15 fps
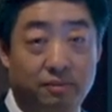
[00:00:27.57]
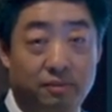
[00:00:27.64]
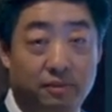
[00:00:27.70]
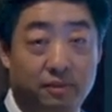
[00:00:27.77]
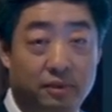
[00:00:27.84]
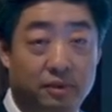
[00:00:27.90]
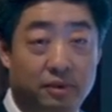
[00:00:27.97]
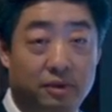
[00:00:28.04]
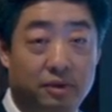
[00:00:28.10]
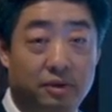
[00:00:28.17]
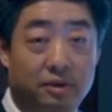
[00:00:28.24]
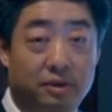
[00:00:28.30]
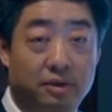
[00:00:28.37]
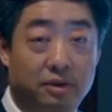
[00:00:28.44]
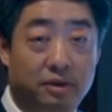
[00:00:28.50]

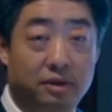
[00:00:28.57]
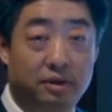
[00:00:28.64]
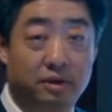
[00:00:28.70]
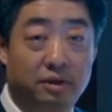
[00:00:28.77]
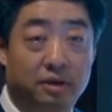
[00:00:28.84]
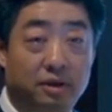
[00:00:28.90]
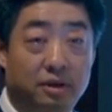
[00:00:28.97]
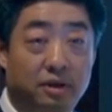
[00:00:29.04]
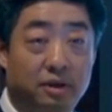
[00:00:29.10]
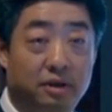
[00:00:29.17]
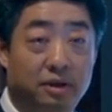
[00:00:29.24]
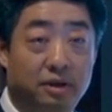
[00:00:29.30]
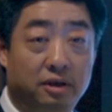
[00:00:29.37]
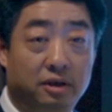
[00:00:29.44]
Nothing is said.